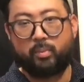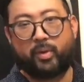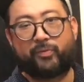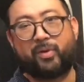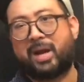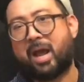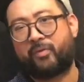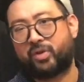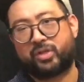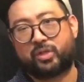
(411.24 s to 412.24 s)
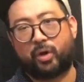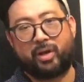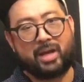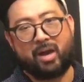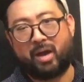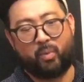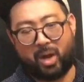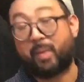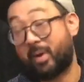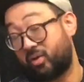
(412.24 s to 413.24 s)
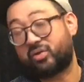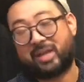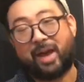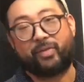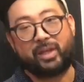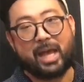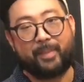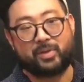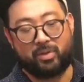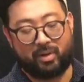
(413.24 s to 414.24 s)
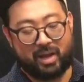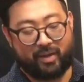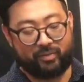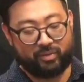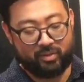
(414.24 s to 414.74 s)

For now, if you're just starting out, I recommend just have the gap so you can have